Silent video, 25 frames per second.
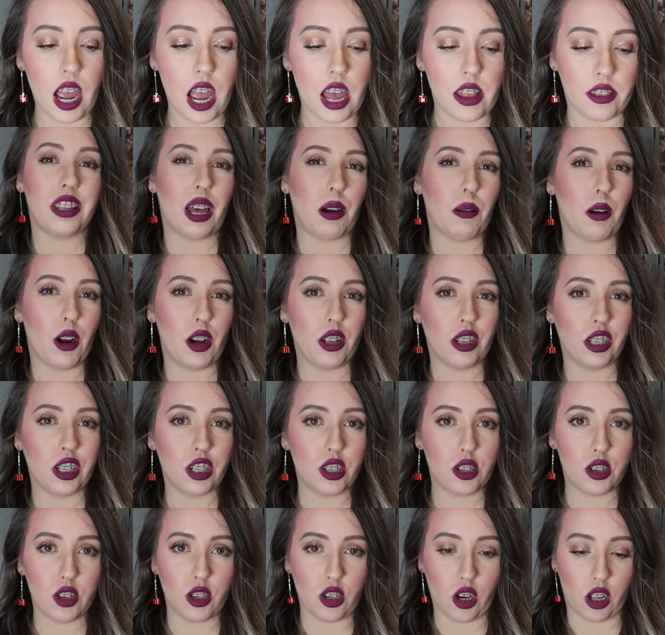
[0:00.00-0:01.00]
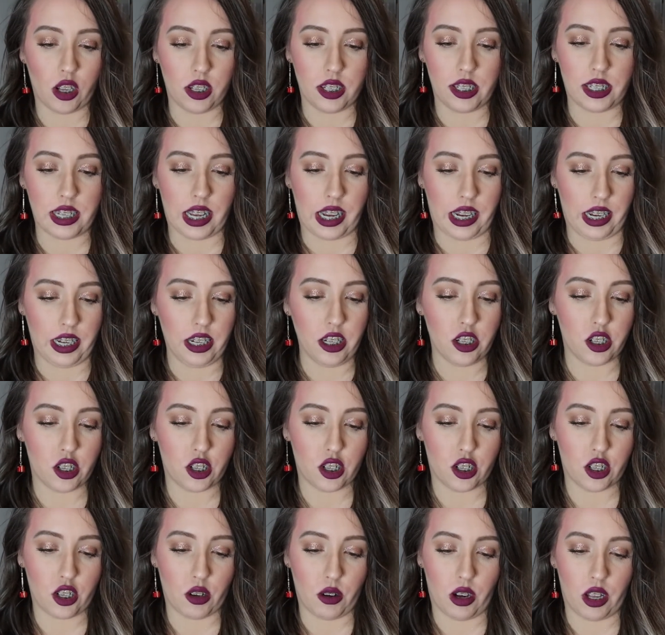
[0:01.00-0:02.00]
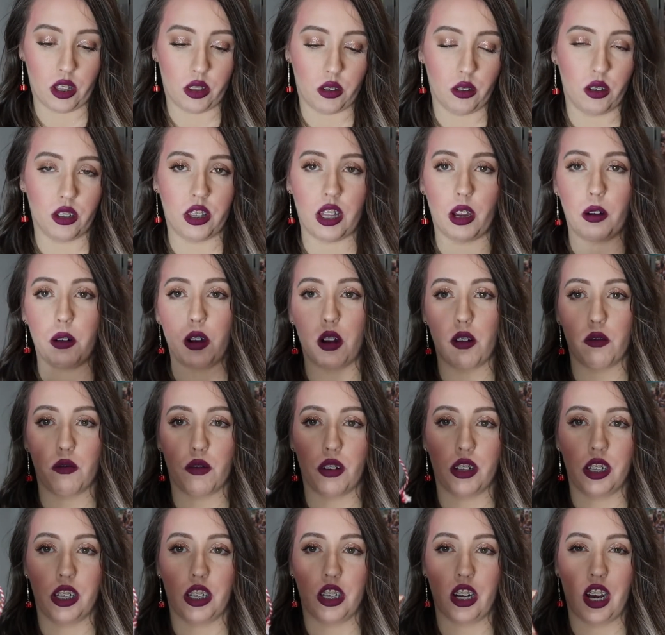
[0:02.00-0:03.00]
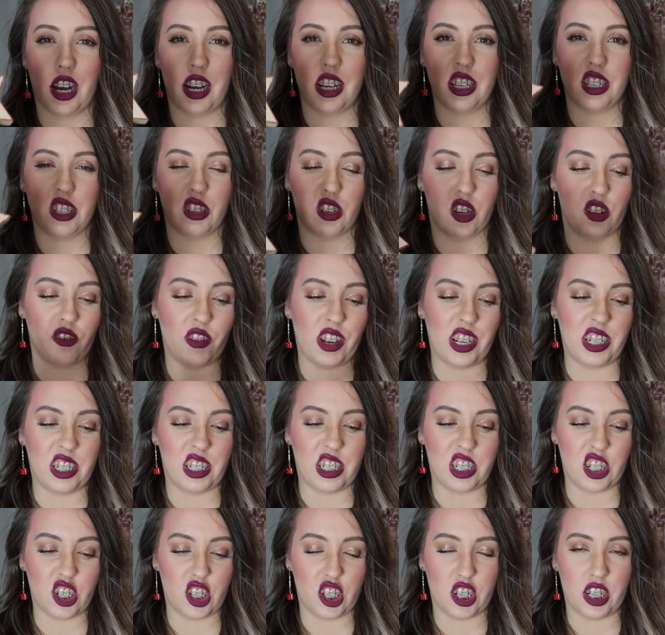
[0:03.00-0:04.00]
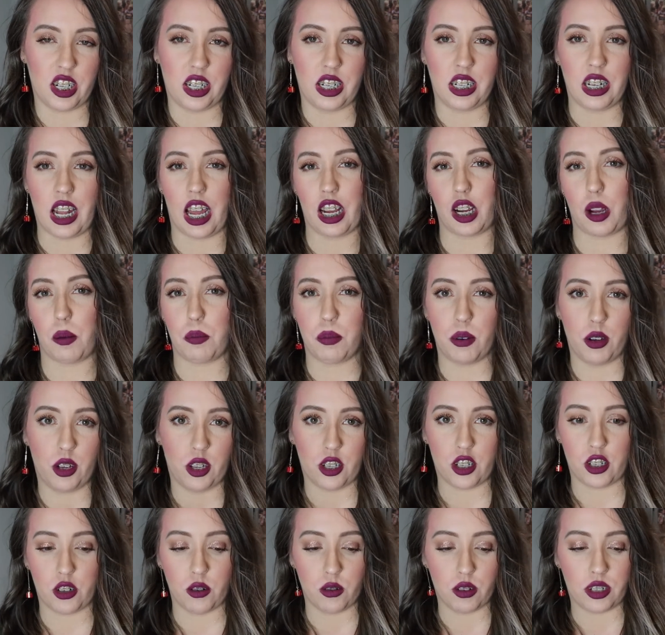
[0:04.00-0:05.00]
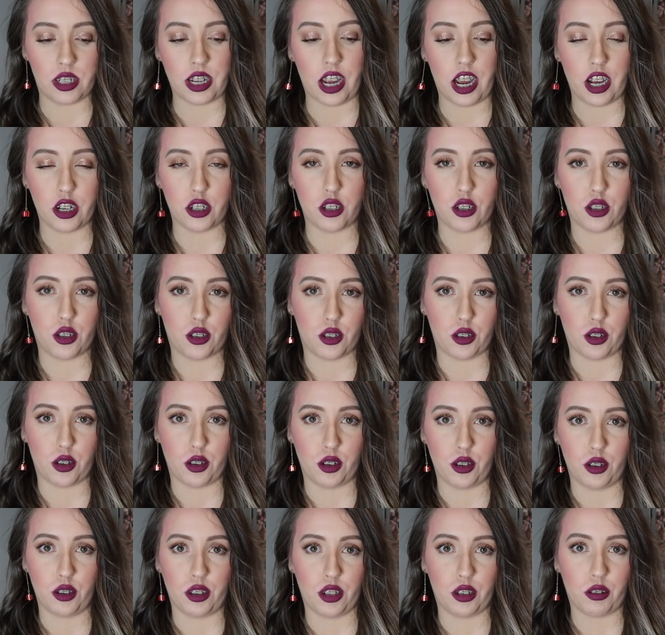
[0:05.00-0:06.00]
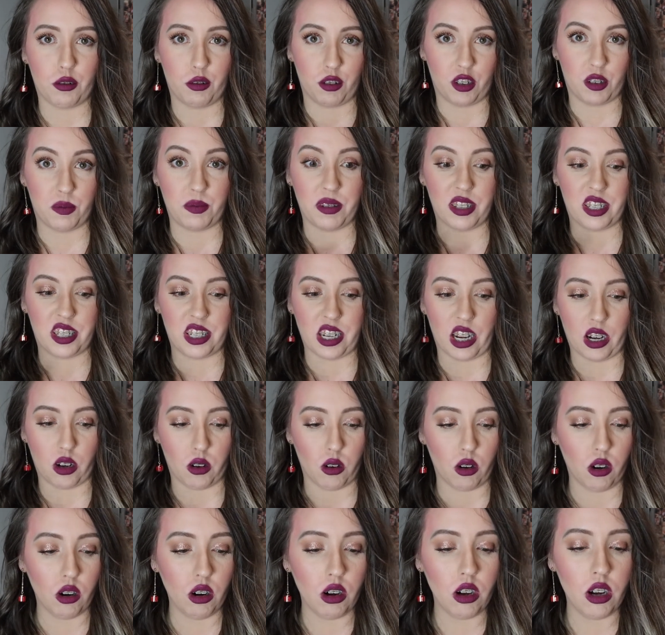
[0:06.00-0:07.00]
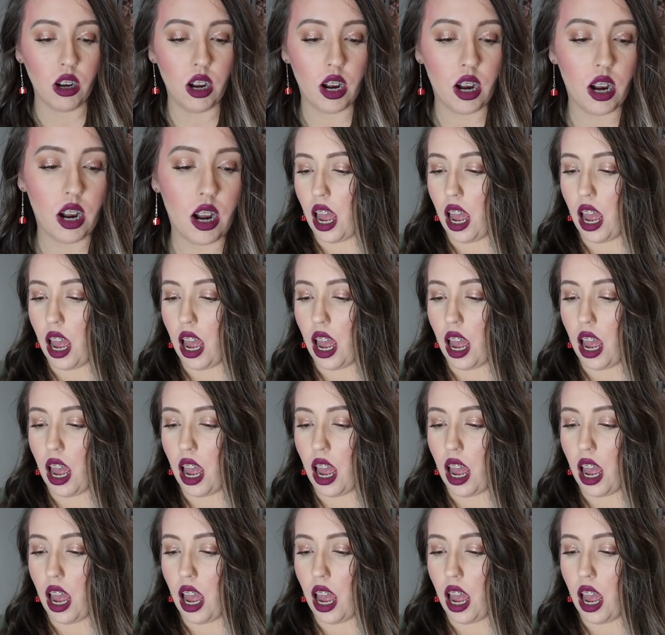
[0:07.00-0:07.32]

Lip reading: They were only $2 each, so I thought they were a really nice sort of addition, like a personal touch to the Christmas decor.